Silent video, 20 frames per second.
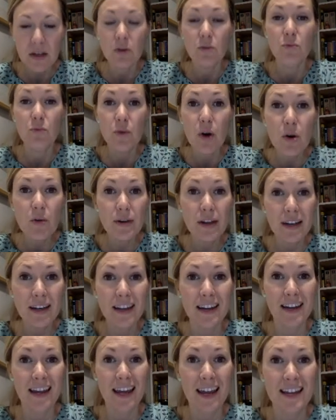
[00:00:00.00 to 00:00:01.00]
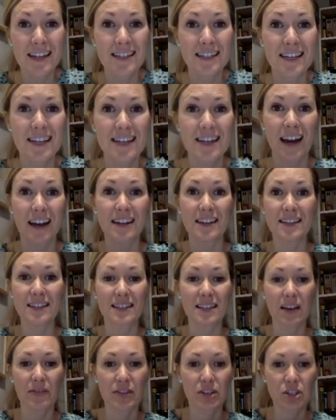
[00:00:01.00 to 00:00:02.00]
wrote it in
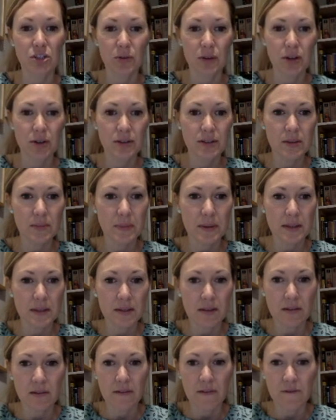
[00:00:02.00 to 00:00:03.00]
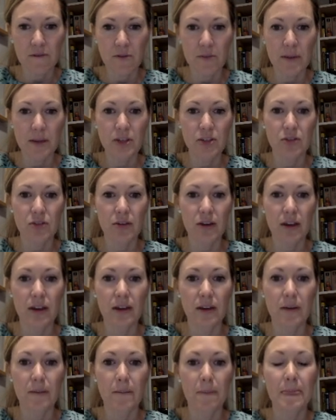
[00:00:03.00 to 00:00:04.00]
1897. So here's a piece of information right
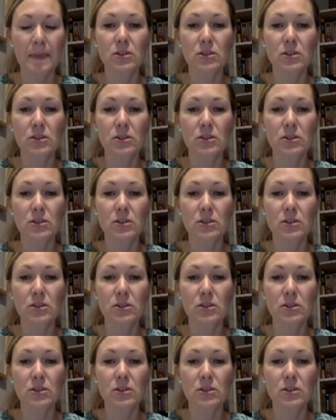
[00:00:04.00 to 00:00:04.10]
here.